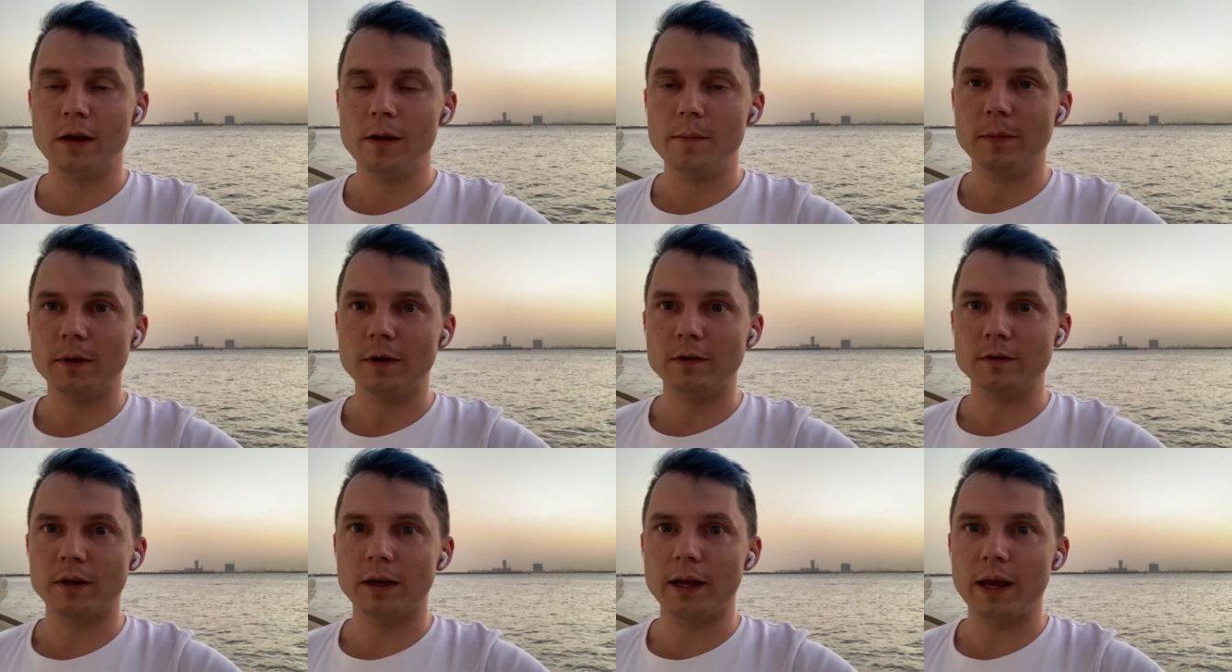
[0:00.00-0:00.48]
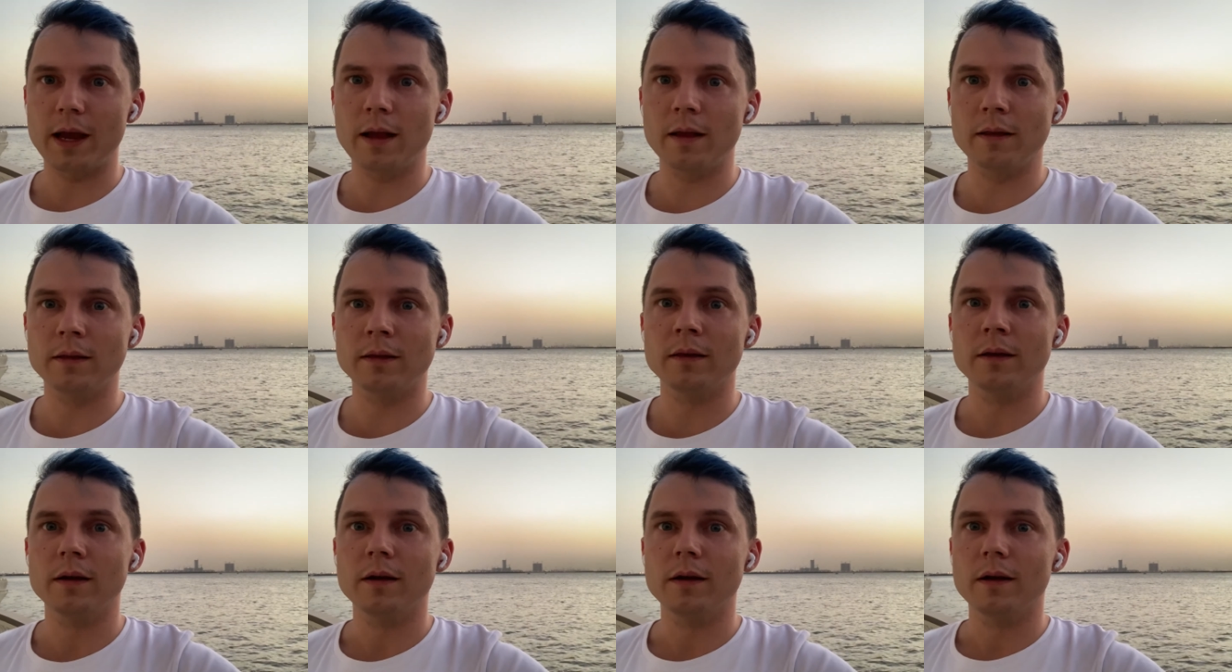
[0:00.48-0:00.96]
Because
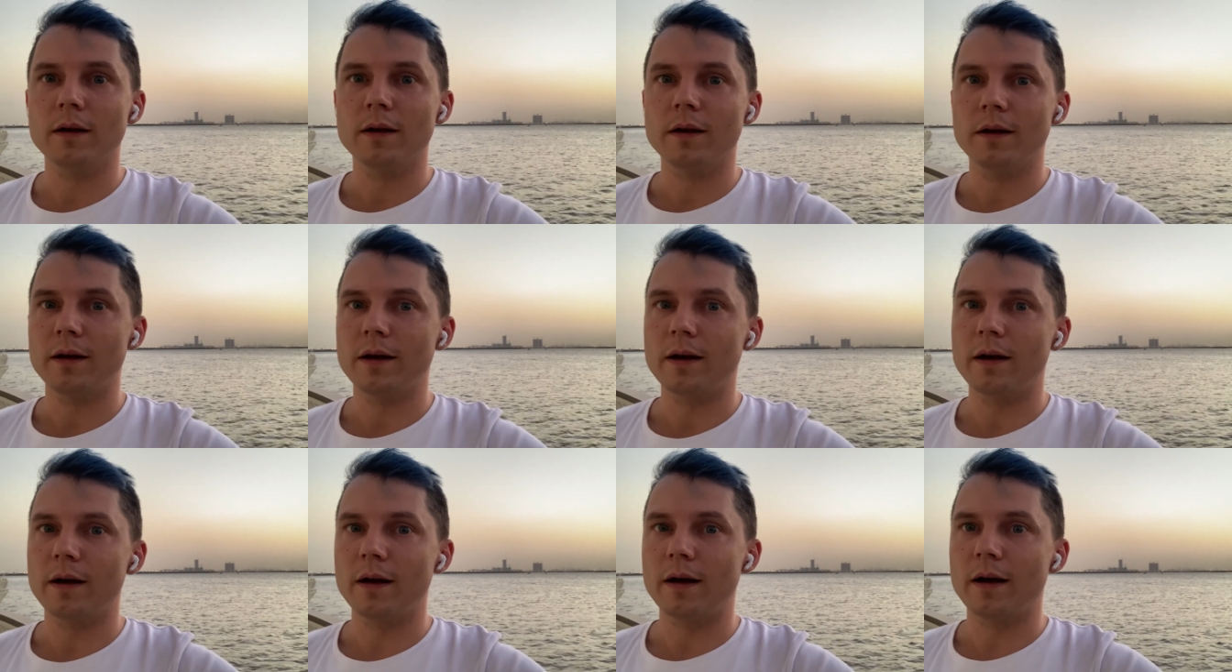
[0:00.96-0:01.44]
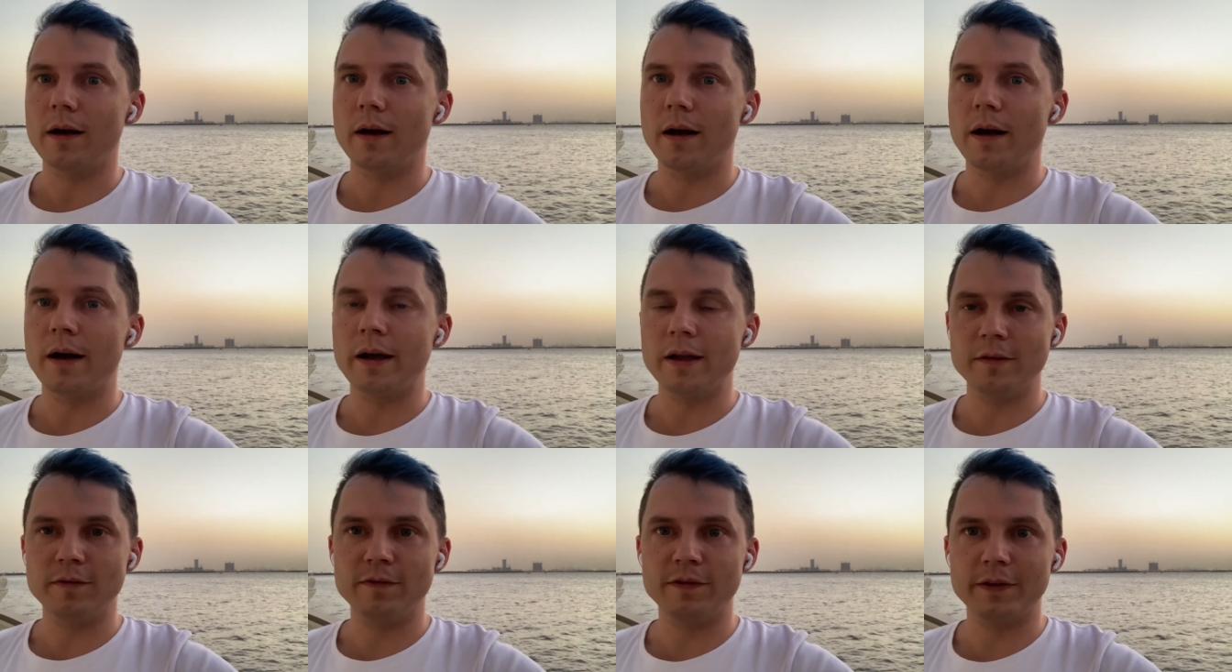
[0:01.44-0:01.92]
again,
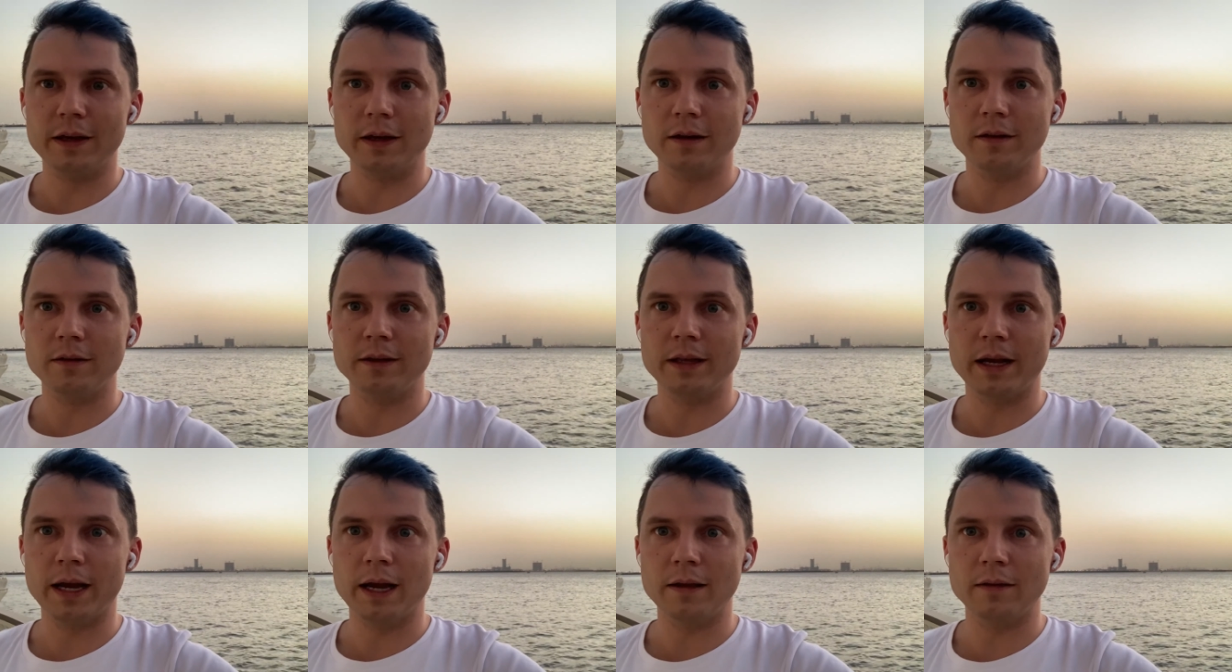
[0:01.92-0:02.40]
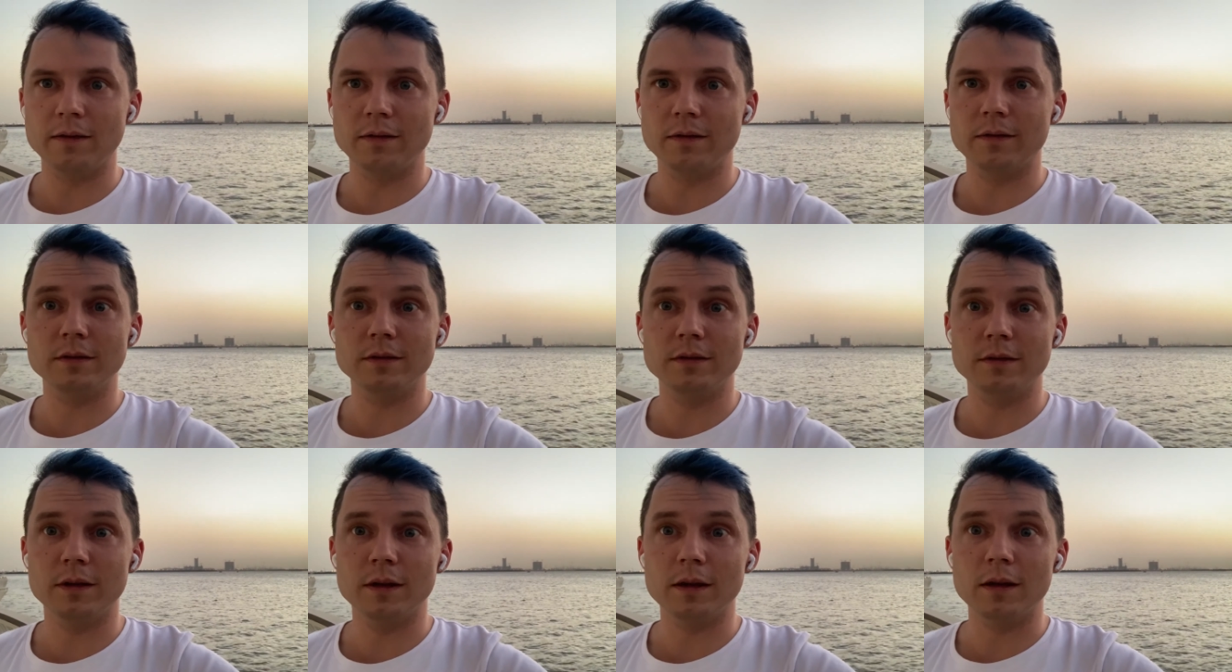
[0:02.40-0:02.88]
I think that
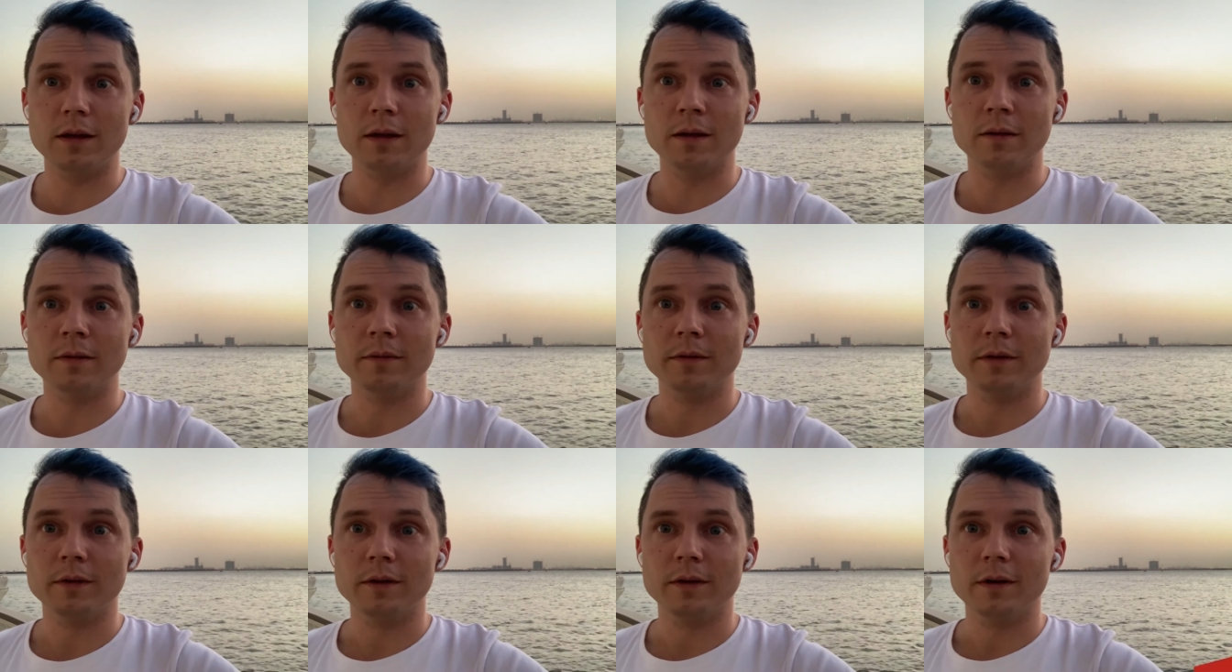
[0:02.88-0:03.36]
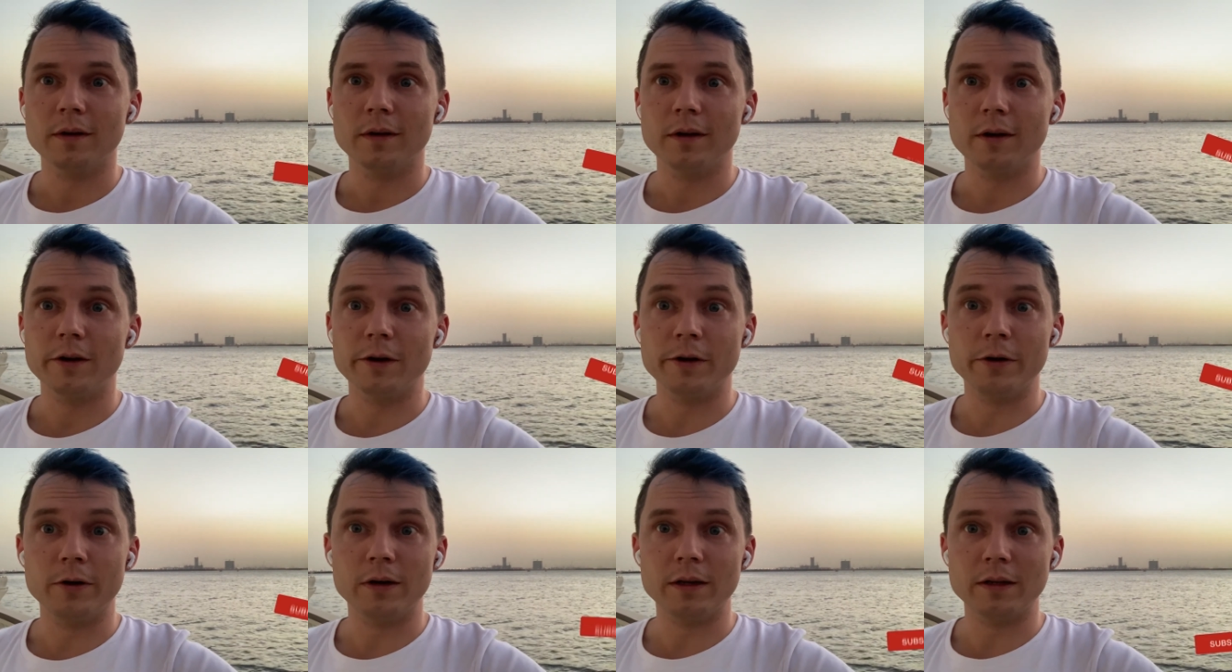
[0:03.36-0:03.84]
the
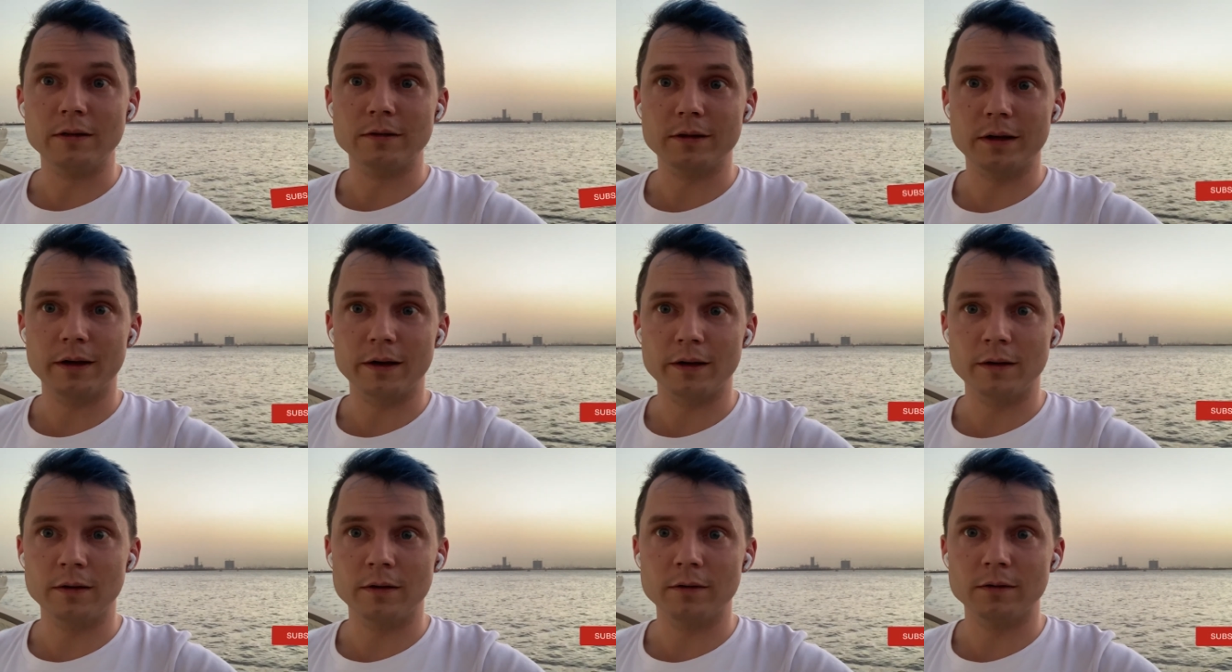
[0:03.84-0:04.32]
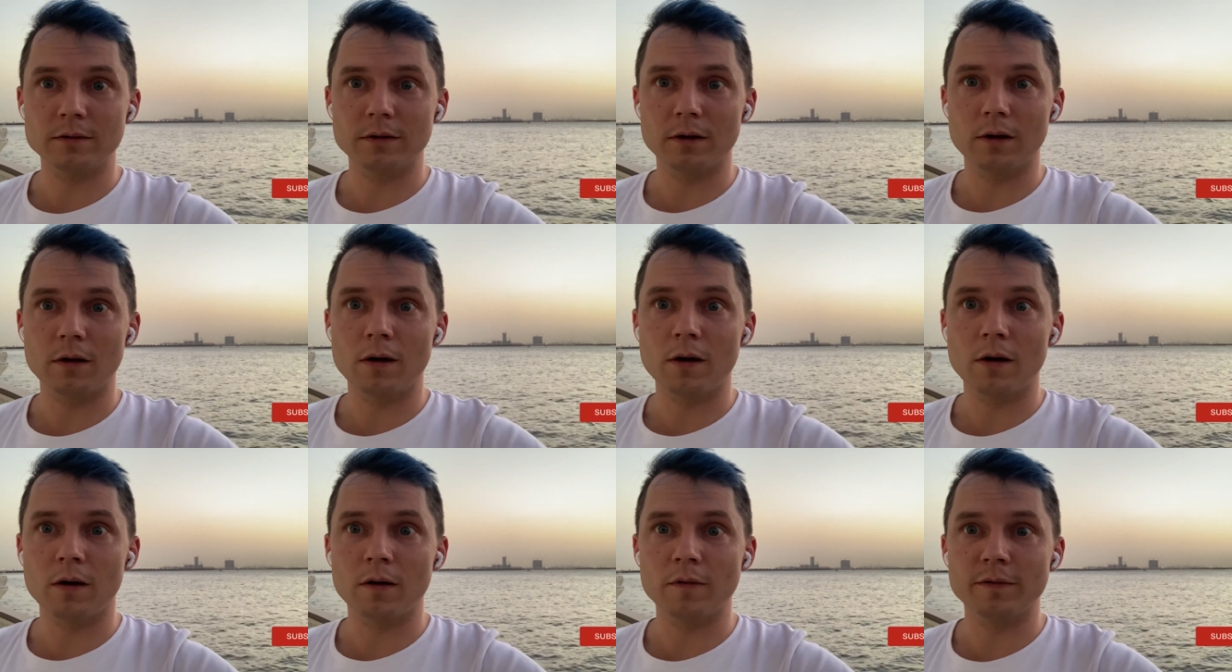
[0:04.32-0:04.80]
early signs
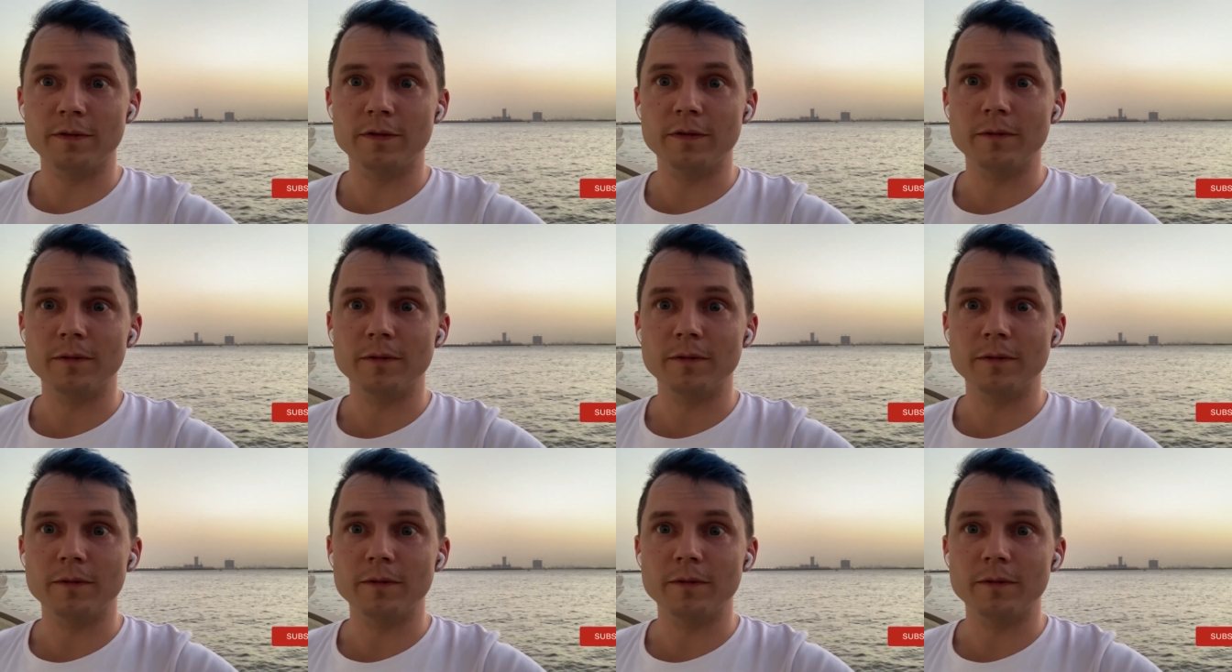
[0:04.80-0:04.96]
of